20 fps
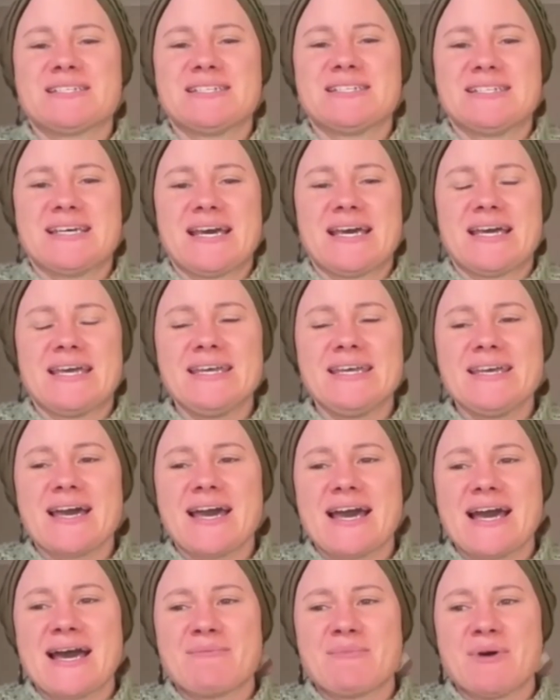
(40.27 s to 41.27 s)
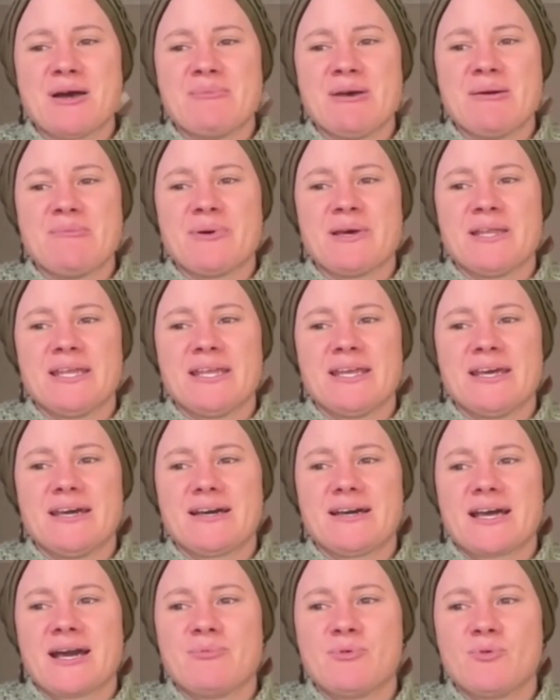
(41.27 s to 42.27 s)
today. I met
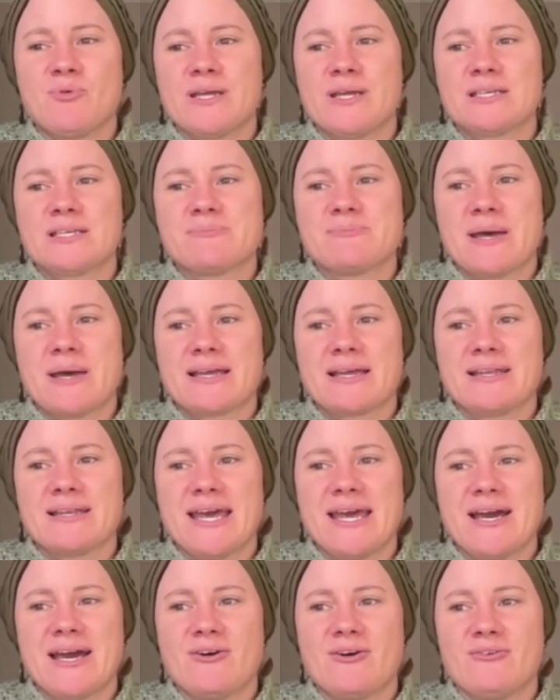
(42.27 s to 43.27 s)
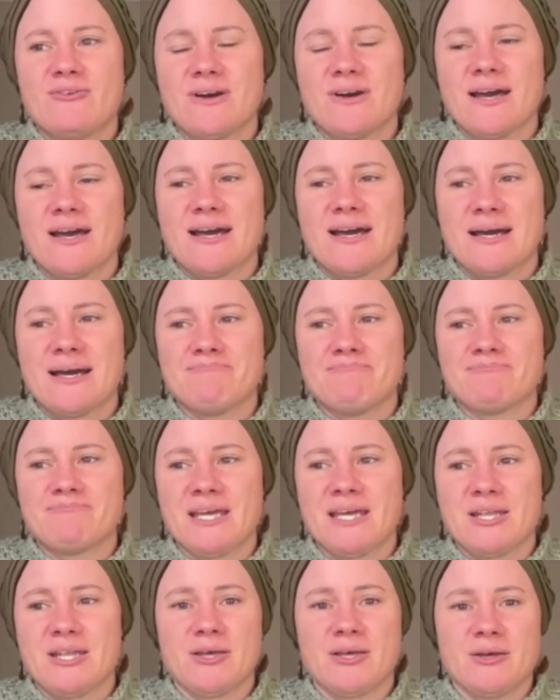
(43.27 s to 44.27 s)
Pania a couple of weeks back now
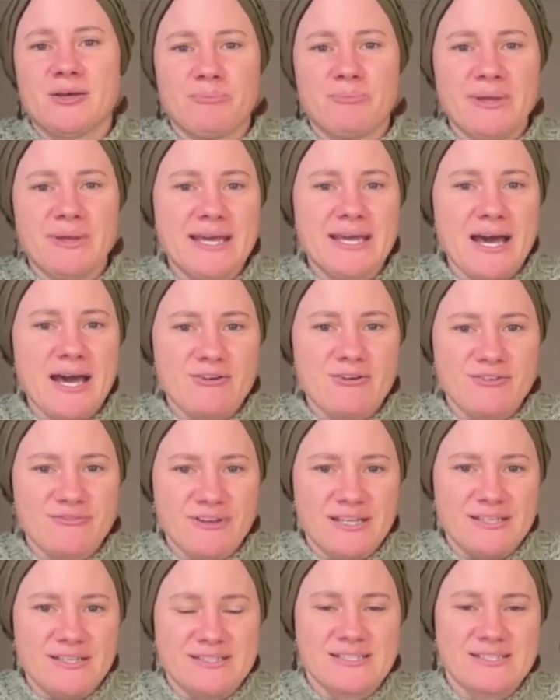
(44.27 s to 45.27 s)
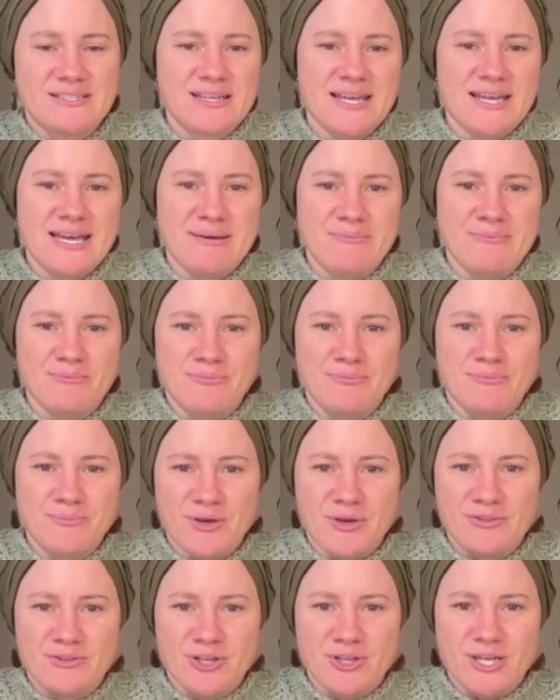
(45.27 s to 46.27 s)
at a PR event,
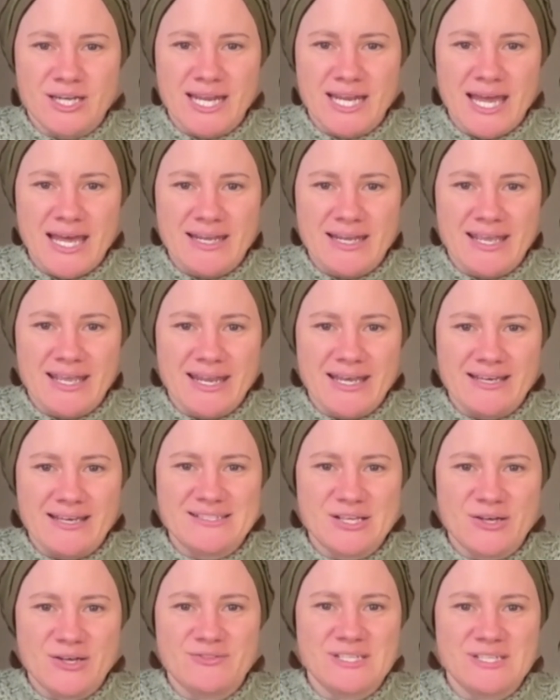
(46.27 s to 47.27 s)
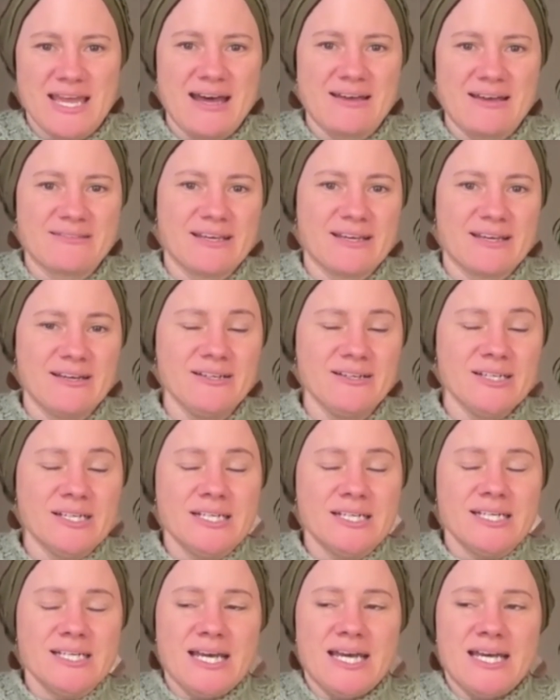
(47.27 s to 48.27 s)
both learning how to get ourselves out there.
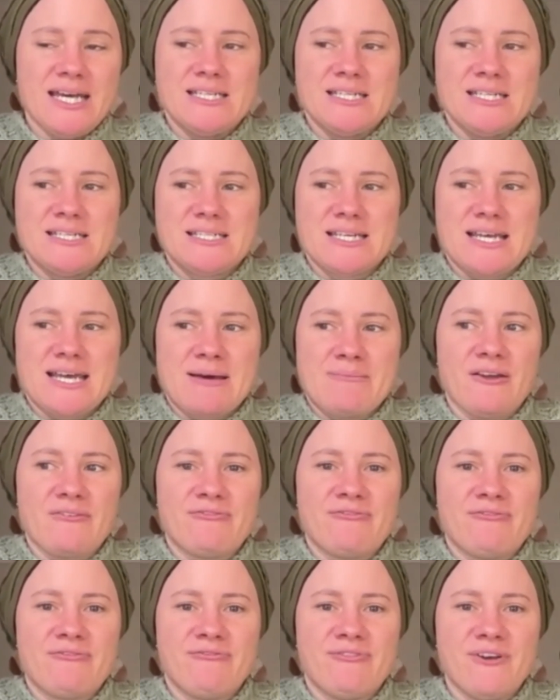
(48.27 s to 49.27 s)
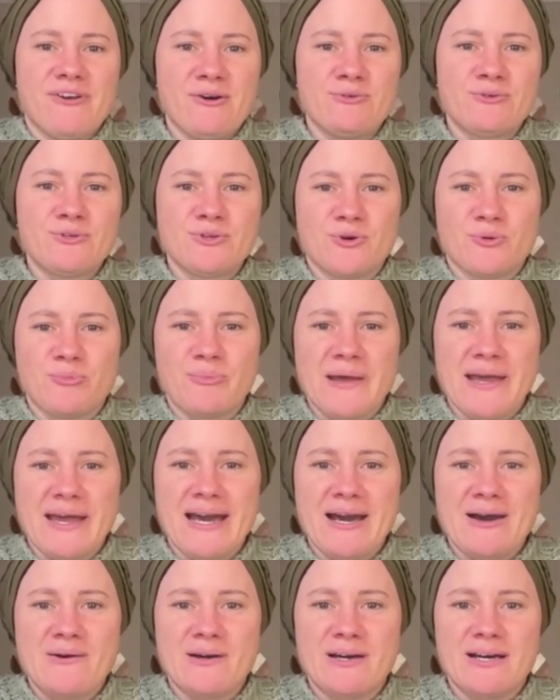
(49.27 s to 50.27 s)
And I felt your
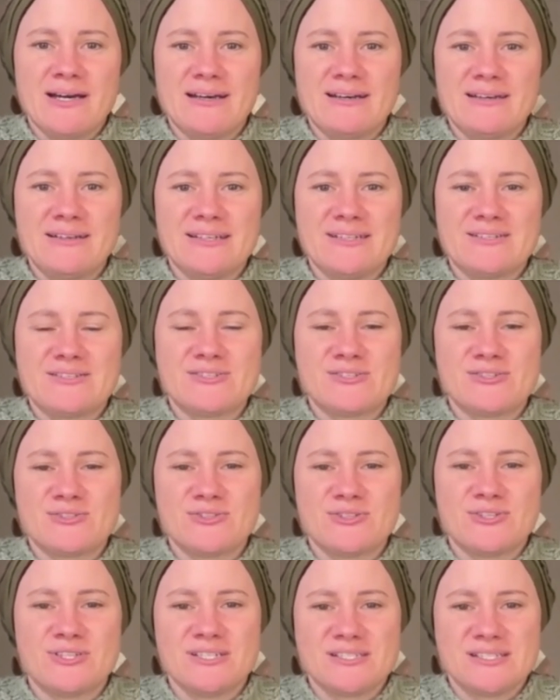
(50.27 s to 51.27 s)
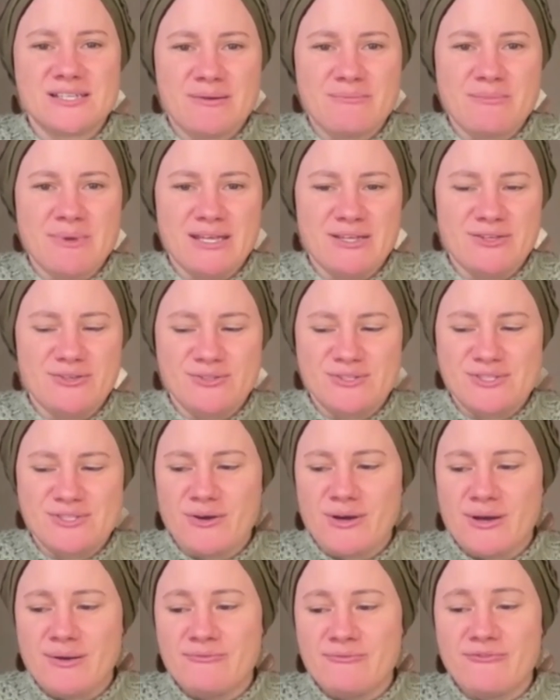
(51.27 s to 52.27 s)
power as soon as I met you.
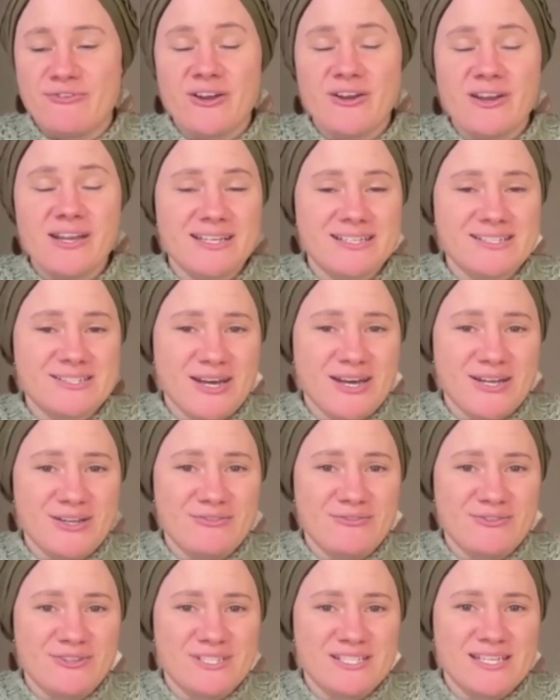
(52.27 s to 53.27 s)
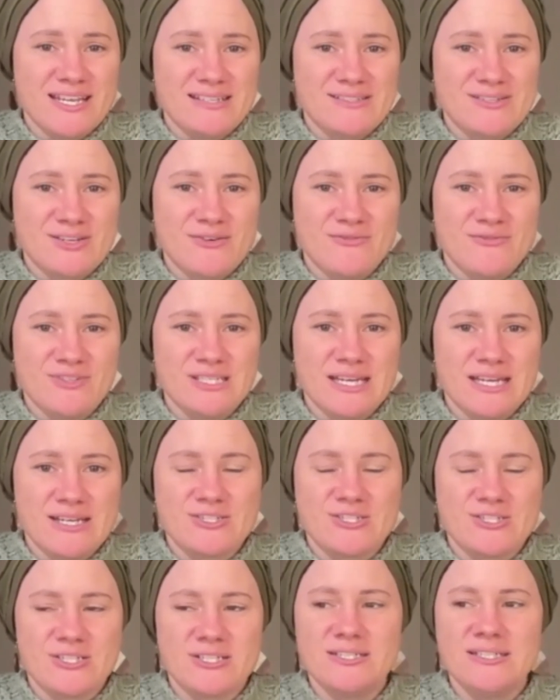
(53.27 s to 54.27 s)
So I'm very excited for today's
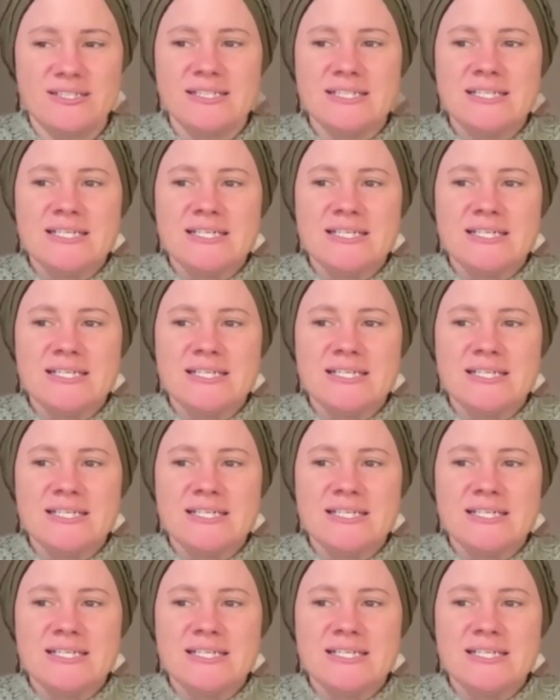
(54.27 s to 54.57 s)
conversation.